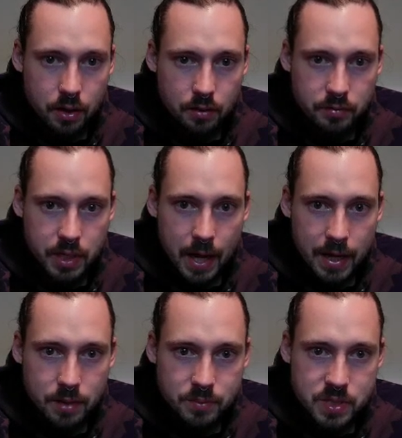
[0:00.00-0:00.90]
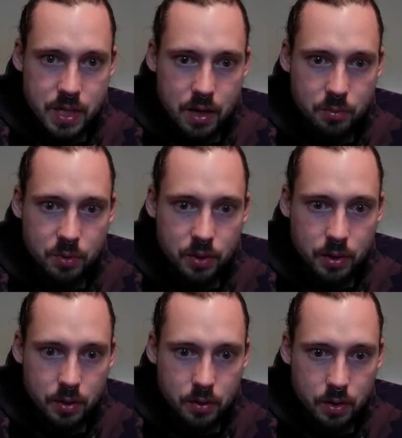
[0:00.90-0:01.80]
of the items down
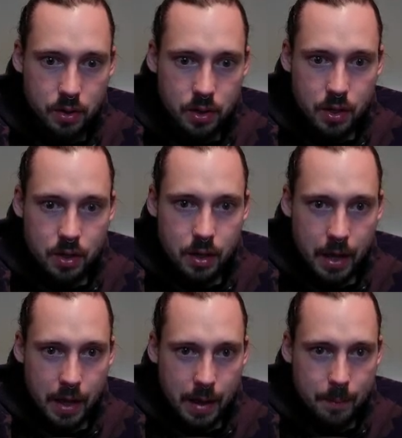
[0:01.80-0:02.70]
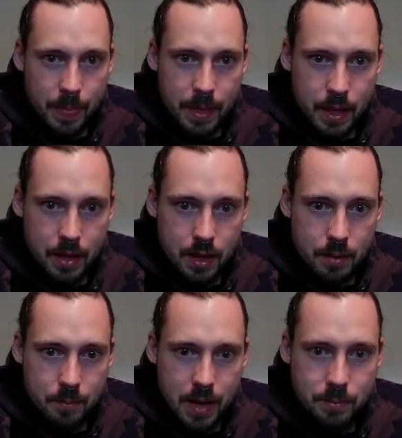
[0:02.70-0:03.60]
below.
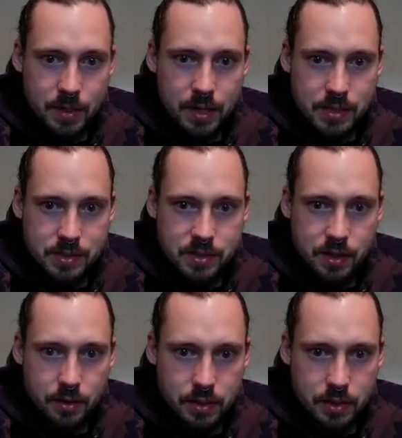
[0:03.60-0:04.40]
It might be necessary